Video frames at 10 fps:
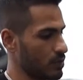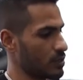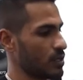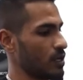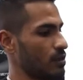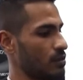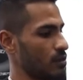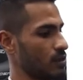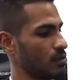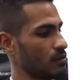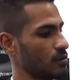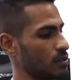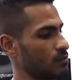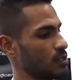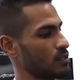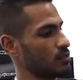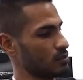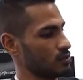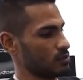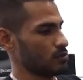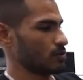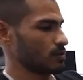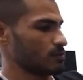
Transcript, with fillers: decide. Like. It's missing two. You want me to